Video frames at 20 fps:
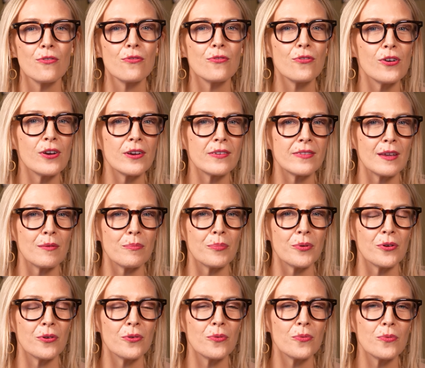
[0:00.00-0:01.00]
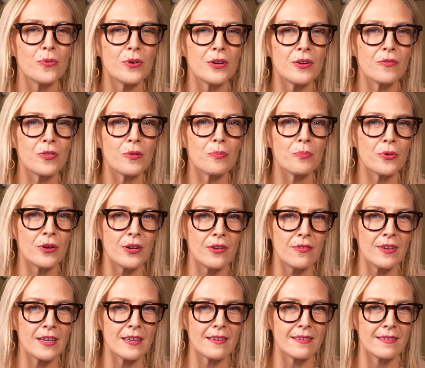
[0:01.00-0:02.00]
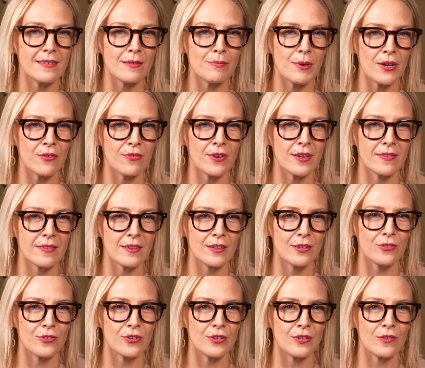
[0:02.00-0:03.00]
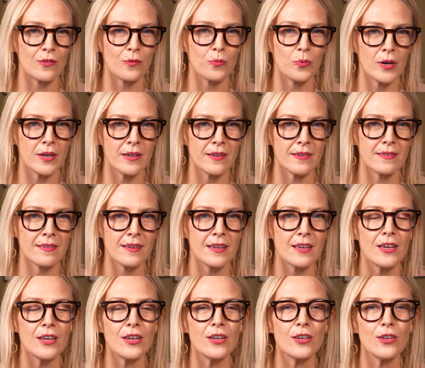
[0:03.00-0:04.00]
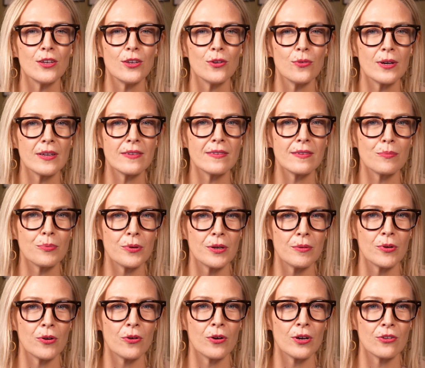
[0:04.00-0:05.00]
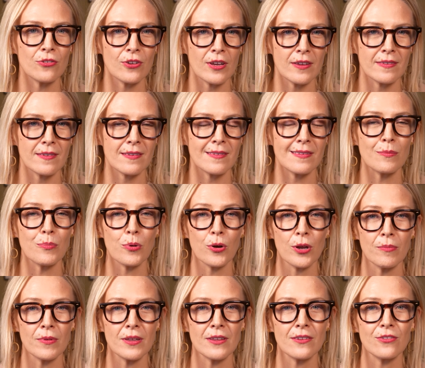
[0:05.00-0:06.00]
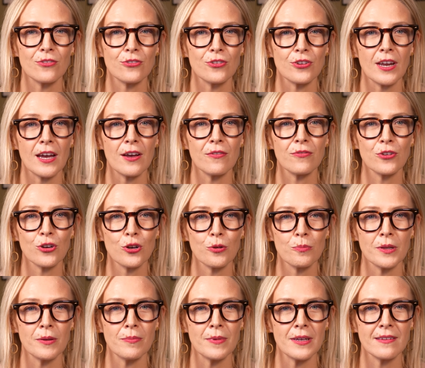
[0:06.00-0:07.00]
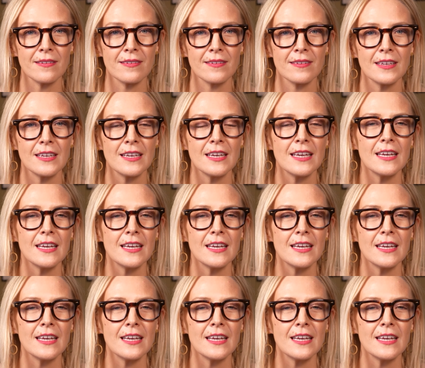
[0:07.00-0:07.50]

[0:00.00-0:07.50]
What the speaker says: For example, one of the previous debate resolutions was, U.S. Supreme Court justice appointments should have term limits.